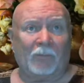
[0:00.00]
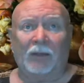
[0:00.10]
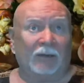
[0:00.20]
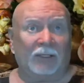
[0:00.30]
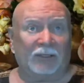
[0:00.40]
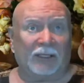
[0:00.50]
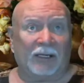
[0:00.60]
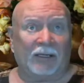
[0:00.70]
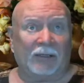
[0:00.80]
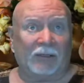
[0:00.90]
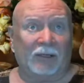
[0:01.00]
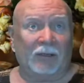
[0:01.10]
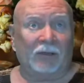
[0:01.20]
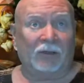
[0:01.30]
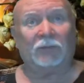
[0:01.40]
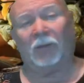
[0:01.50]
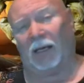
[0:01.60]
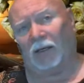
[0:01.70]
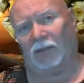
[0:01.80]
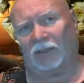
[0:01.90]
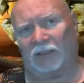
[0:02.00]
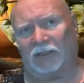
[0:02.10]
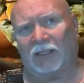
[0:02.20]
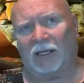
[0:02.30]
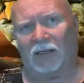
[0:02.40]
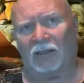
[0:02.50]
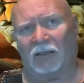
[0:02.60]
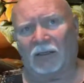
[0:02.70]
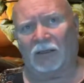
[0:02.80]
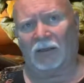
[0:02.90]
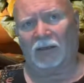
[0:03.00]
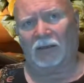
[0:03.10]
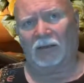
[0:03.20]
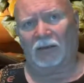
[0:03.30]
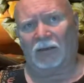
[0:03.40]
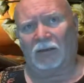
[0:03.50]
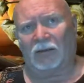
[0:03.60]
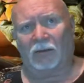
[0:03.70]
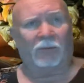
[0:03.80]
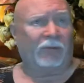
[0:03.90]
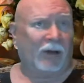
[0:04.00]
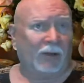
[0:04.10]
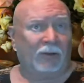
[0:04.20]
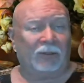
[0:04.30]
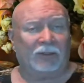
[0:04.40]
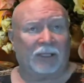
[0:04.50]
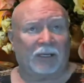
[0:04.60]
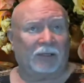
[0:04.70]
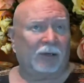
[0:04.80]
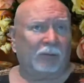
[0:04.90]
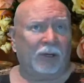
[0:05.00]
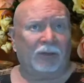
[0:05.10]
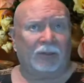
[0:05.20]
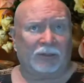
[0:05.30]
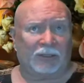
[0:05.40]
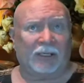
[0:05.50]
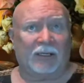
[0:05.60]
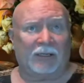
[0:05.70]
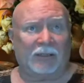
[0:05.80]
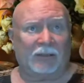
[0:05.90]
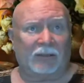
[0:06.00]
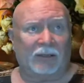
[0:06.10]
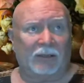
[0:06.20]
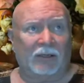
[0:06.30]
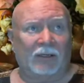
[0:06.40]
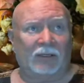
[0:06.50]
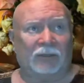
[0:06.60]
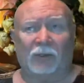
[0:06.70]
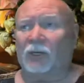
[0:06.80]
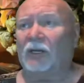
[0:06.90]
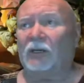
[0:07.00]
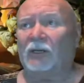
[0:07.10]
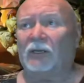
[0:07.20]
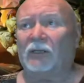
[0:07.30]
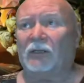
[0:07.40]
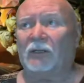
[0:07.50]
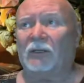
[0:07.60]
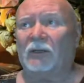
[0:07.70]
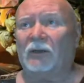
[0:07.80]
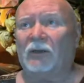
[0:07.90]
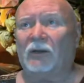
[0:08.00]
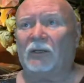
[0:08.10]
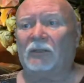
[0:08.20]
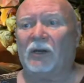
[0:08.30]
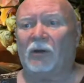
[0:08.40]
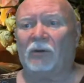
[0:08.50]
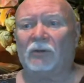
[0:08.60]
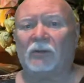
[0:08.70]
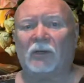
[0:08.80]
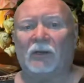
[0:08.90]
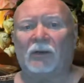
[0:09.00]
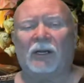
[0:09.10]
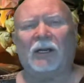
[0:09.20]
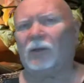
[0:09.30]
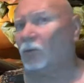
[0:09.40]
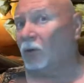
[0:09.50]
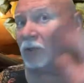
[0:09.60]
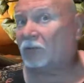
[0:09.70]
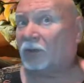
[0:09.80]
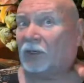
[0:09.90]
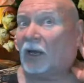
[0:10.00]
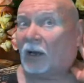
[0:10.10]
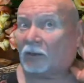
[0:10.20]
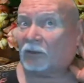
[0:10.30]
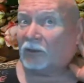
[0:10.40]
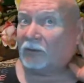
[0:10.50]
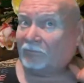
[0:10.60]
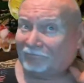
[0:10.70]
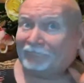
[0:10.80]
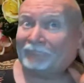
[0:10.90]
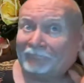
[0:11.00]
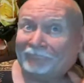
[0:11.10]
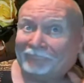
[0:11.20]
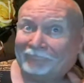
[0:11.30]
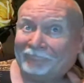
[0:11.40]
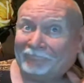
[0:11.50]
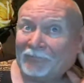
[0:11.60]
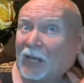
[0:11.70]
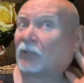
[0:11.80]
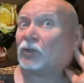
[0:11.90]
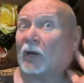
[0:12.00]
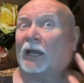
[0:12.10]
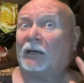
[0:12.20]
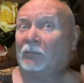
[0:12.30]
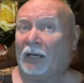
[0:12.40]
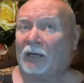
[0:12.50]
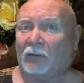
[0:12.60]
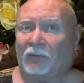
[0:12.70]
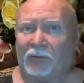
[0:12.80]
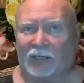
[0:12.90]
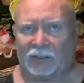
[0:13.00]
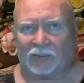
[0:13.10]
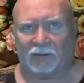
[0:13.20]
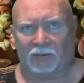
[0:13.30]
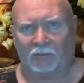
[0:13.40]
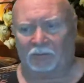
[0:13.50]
child is sick. Your spouse is sick. Your father's sick. Your mother's sick. So you're gonna talk. You're gonna hear the words of a doctor, a trained medical professional,